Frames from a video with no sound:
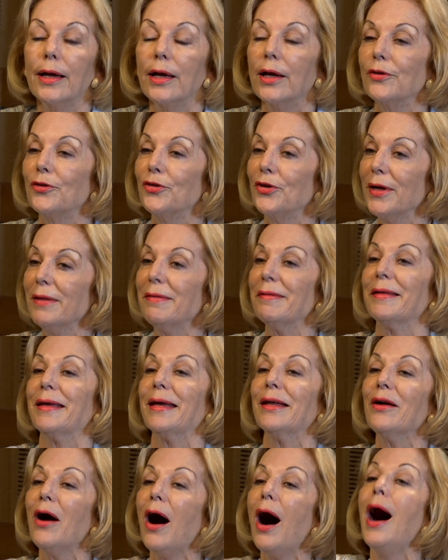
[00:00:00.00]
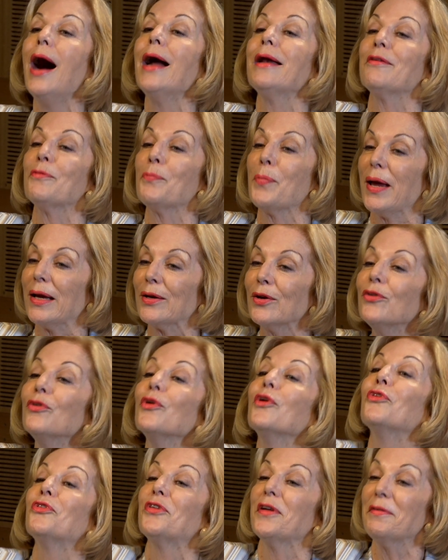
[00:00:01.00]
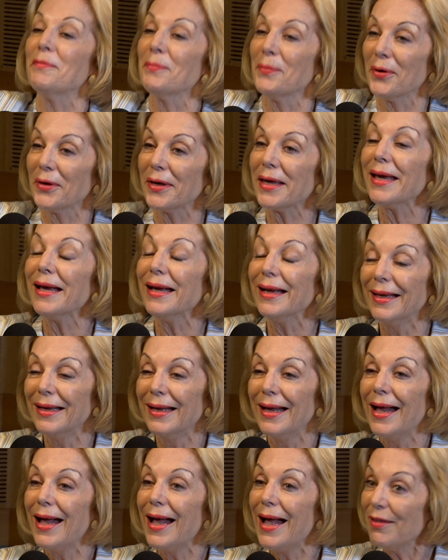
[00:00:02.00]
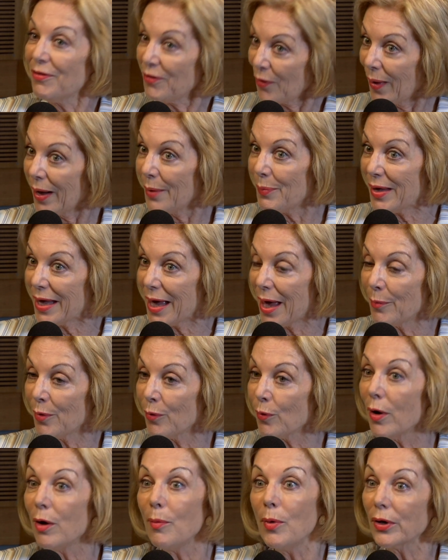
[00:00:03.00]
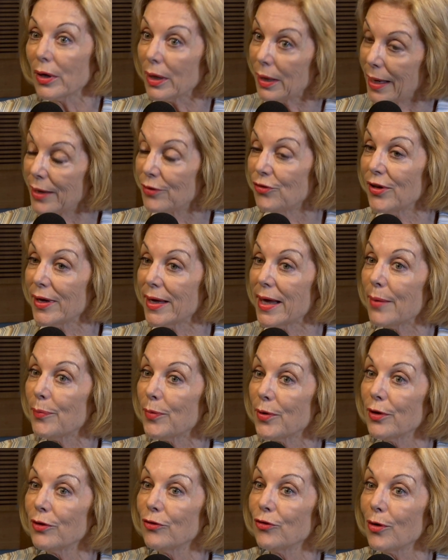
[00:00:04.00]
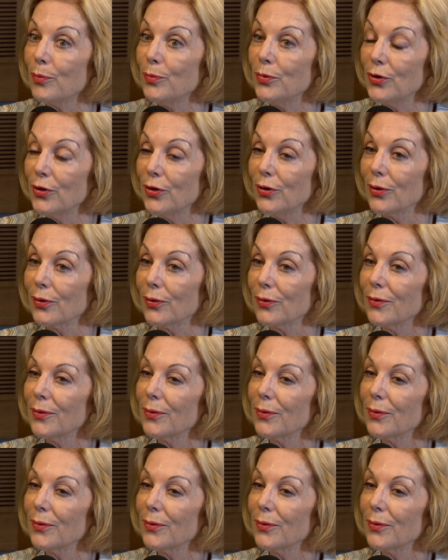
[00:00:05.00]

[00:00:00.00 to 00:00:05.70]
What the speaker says: And she said, Ida's pregnant, she's working. And so I became a role model and she kept her job too.